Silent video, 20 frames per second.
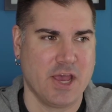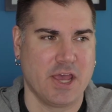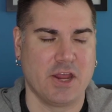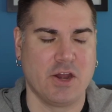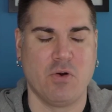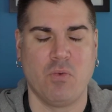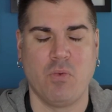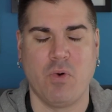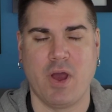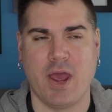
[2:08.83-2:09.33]

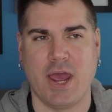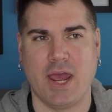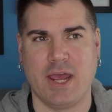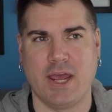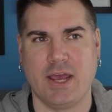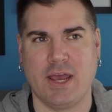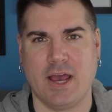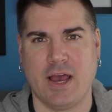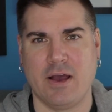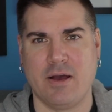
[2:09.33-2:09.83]
in a
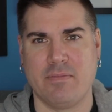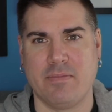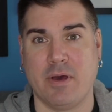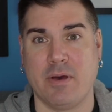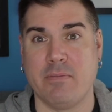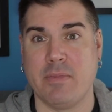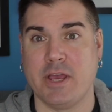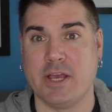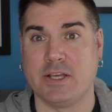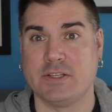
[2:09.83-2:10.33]
way
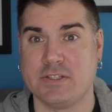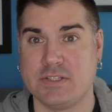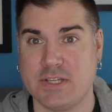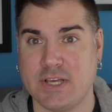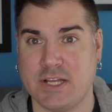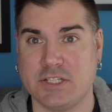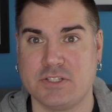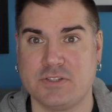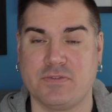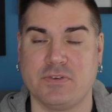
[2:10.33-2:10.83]
that makes
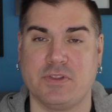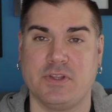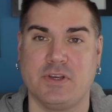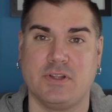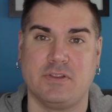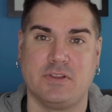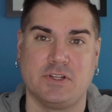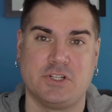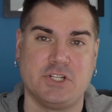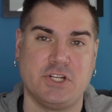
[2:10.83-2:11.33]
sense for
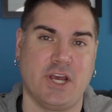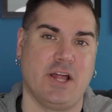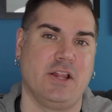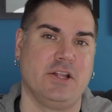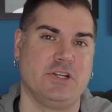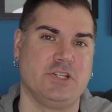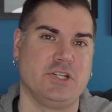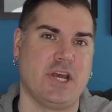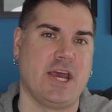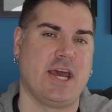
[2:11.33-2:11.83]
the
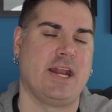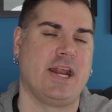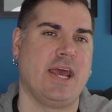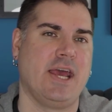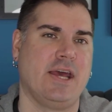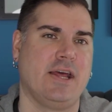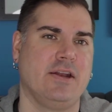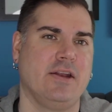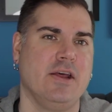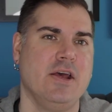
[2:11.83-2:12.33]
challenge at
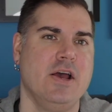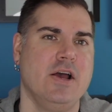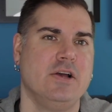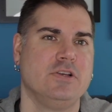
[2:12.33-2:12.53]
hand?